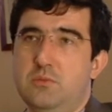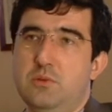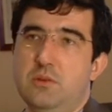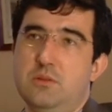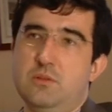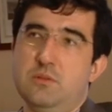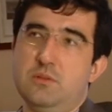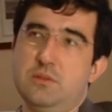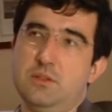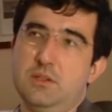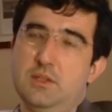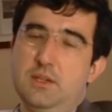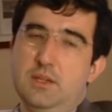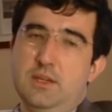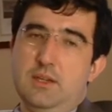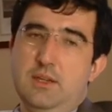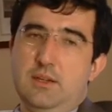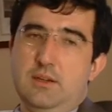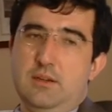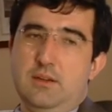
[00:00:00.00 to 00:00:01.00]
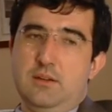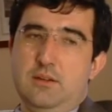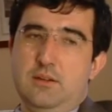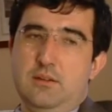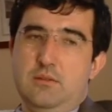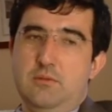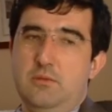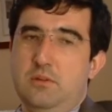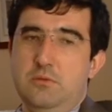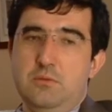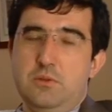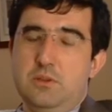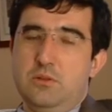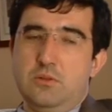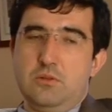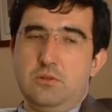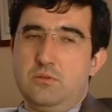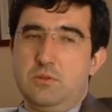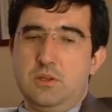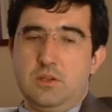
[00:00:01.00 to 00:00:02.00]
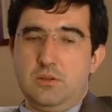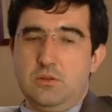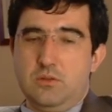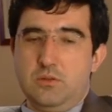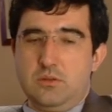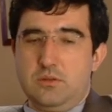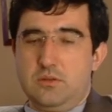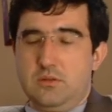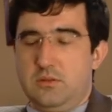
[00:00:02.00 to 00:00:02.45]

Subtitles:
because well, we are not